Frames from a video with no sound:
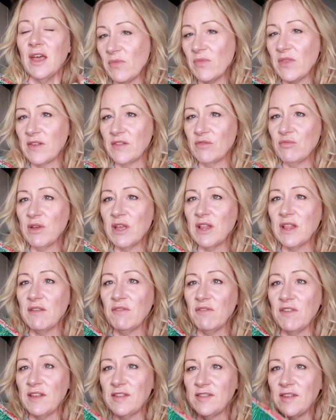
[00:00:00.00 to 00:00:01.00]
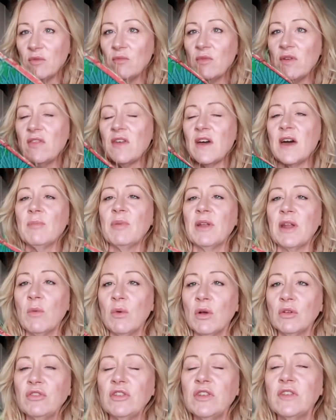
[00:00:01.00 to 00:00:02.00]
this really fits in with that, but I
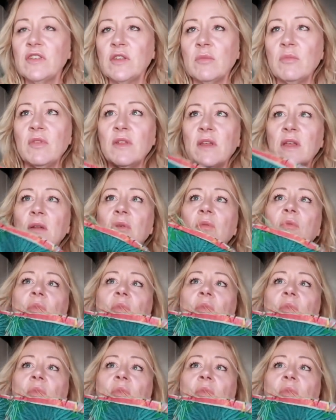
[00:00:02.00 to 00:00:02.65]
wanted something